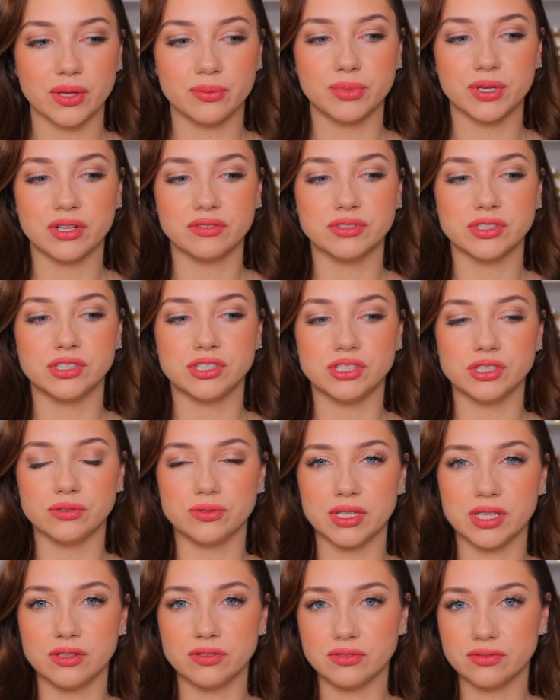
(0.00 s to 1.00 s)
bit of a
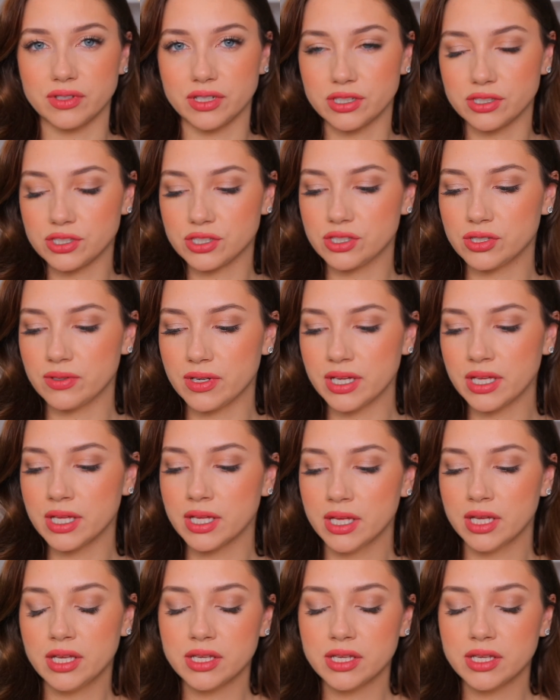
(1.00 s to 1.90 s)
dewy finish to it.